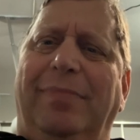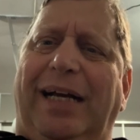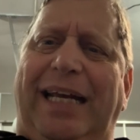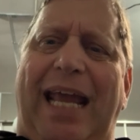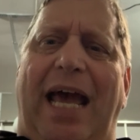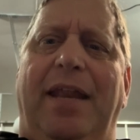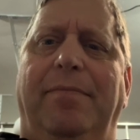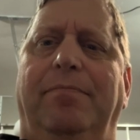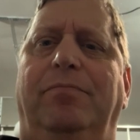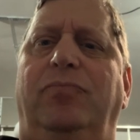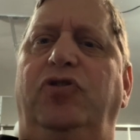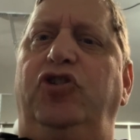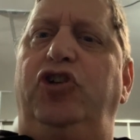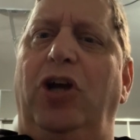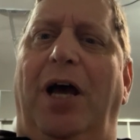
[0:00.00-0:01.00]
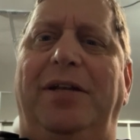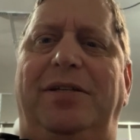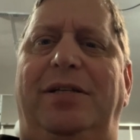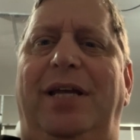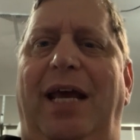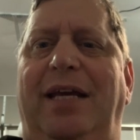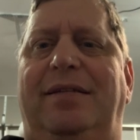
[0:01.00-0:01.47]
Again,
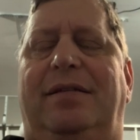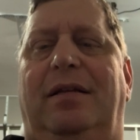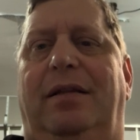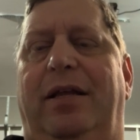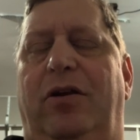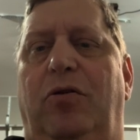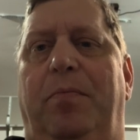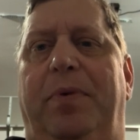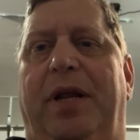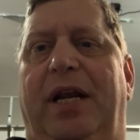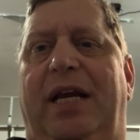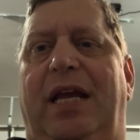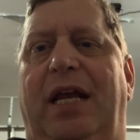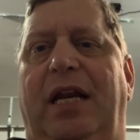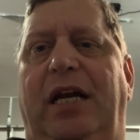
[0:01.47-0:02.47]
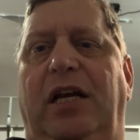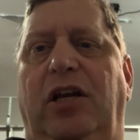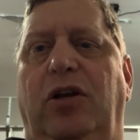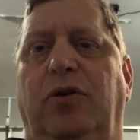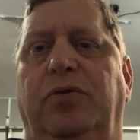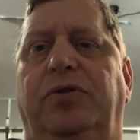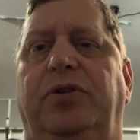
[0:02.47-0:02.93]
just takes a little bit of getting
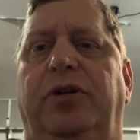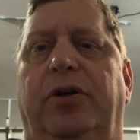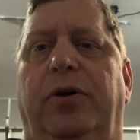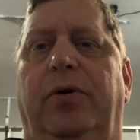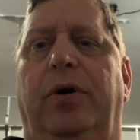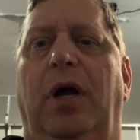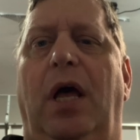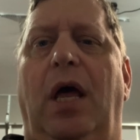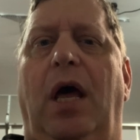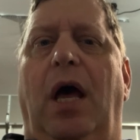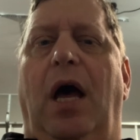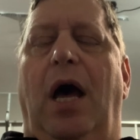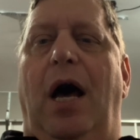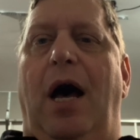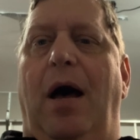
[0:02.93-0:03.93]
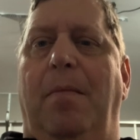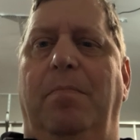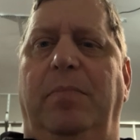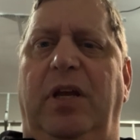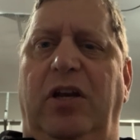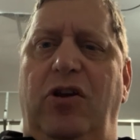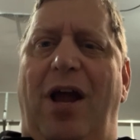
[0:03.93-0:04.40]
used to.
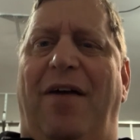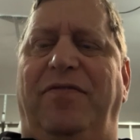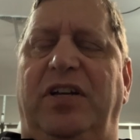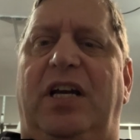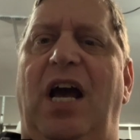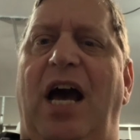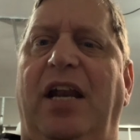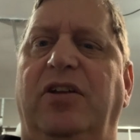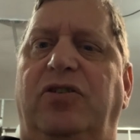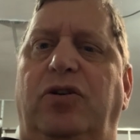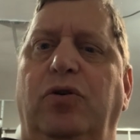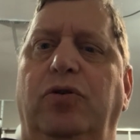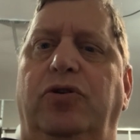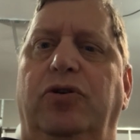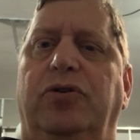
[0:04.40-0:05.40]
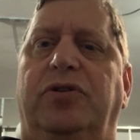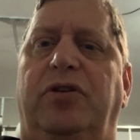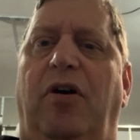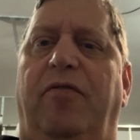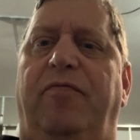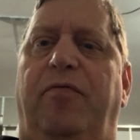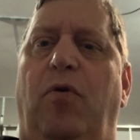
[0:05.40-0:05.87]
Um, and you have to kind of scoot
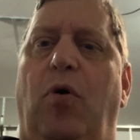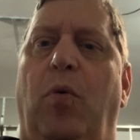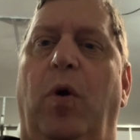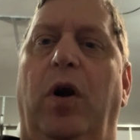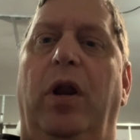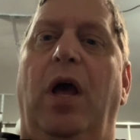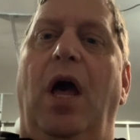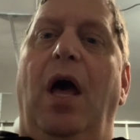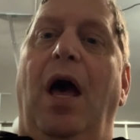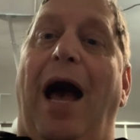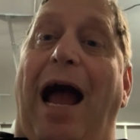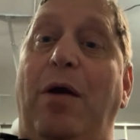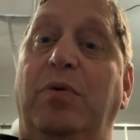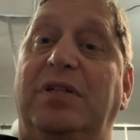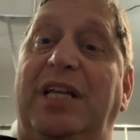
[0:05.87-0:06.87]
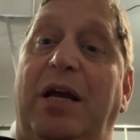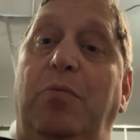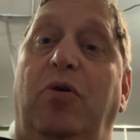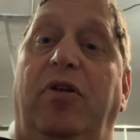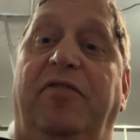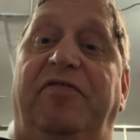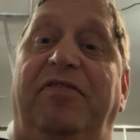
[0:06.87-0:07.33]
yourself forward. I was
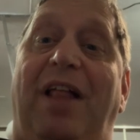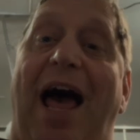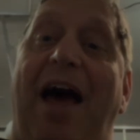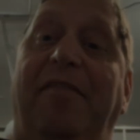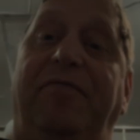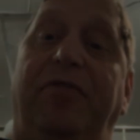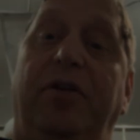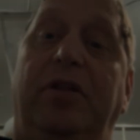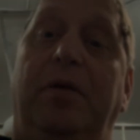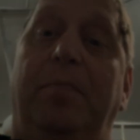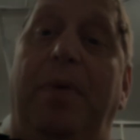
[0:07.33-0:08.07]
able to flat foot the